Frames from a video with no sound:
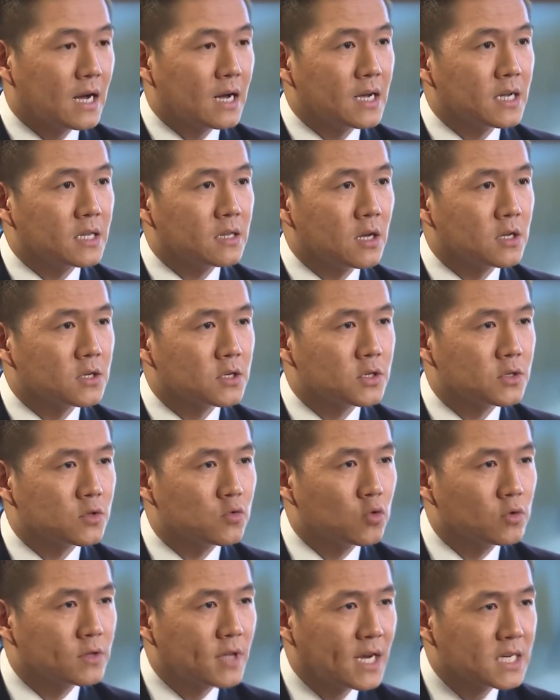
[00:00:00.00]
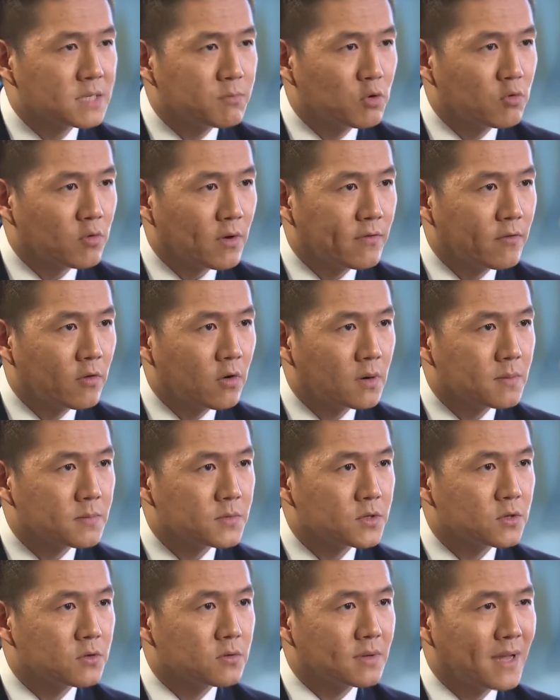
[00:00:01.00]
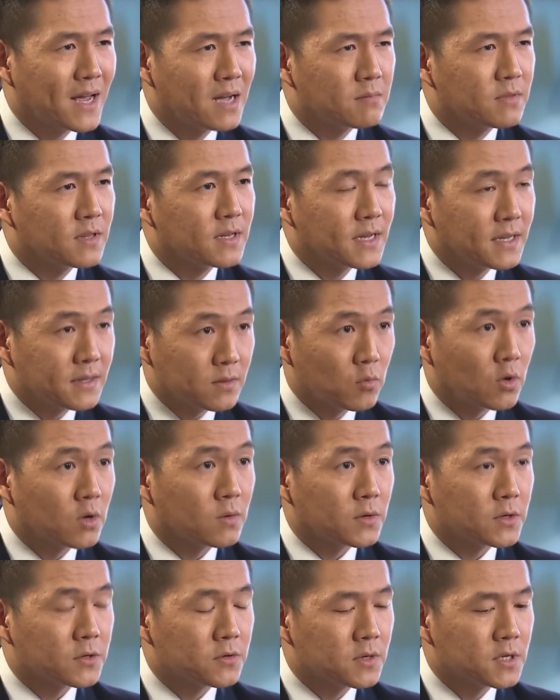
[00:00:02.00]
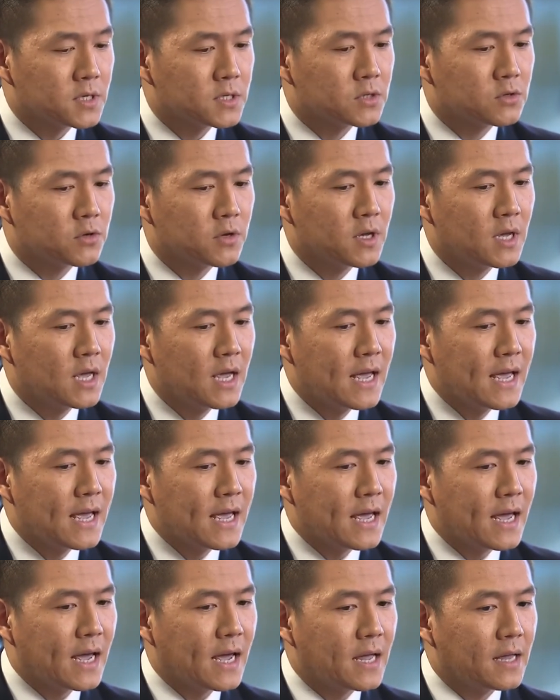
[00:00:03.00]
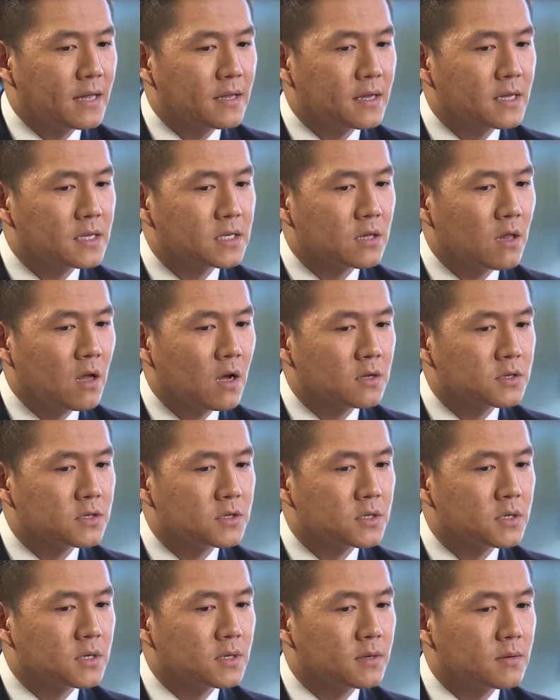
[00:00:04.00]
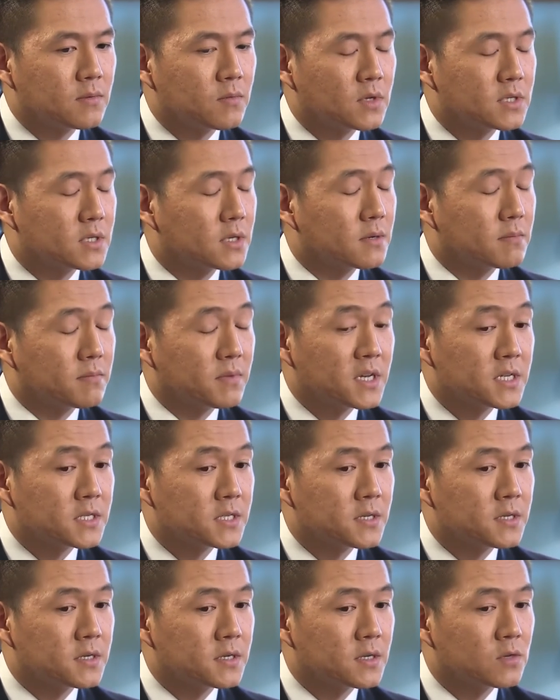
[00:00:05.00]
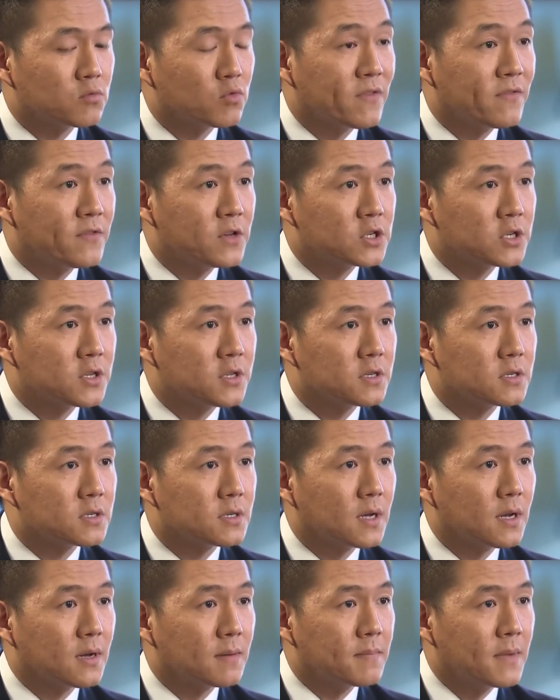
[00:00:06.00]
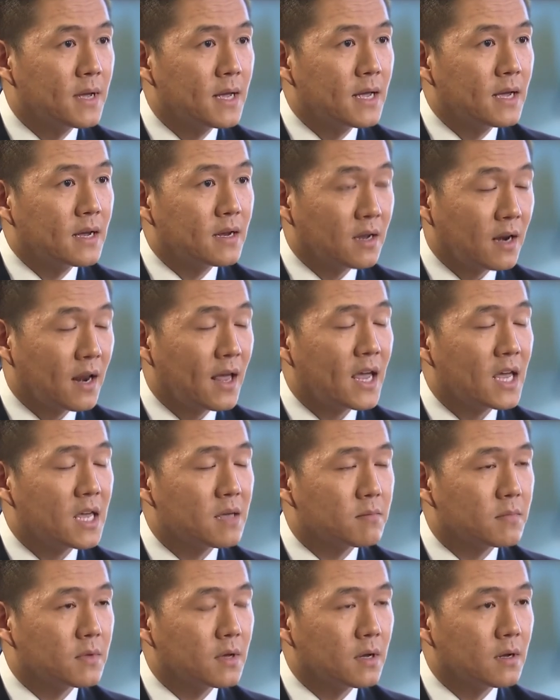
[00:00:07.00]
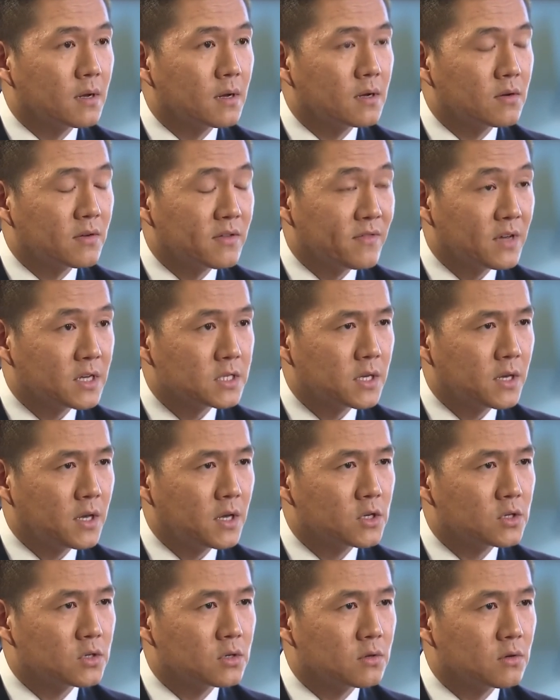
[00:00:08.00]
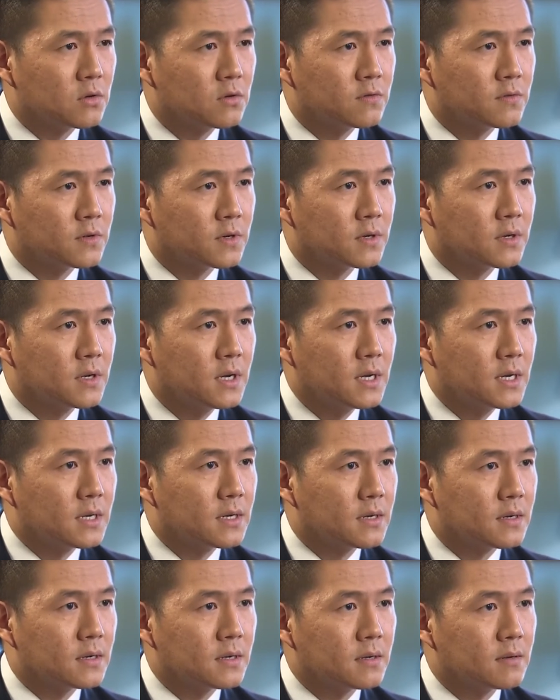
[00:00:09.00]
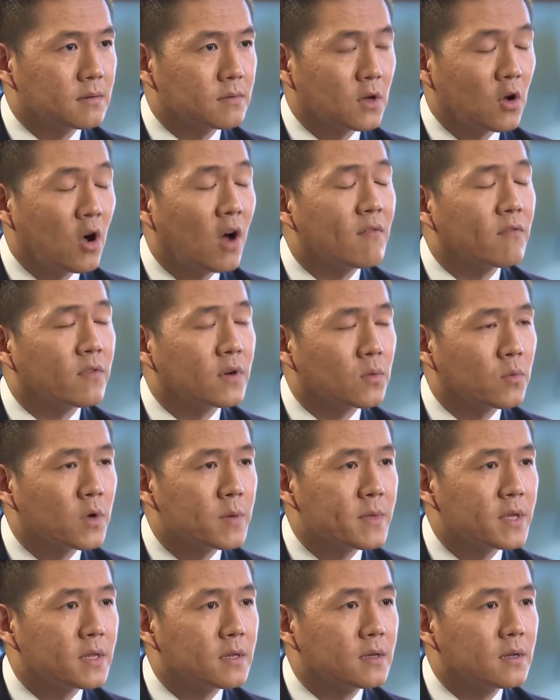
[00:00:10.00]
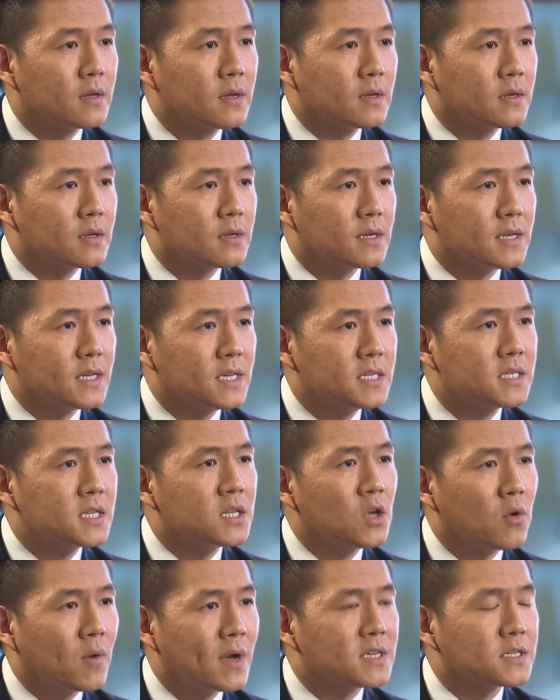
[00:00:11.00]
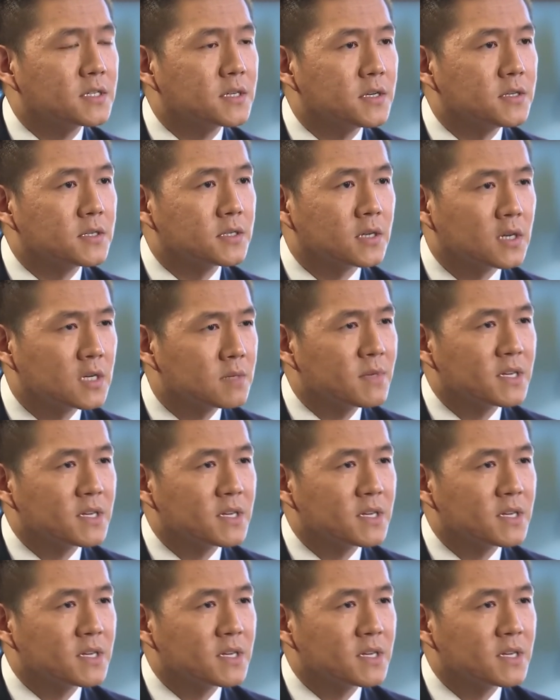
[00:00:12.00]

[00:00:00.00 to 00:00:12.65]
He launched school textbook reforms to downplay the World War II history, and he launched what's considered a revisionist claim, investigation over comfort women. Is the U.S. concerned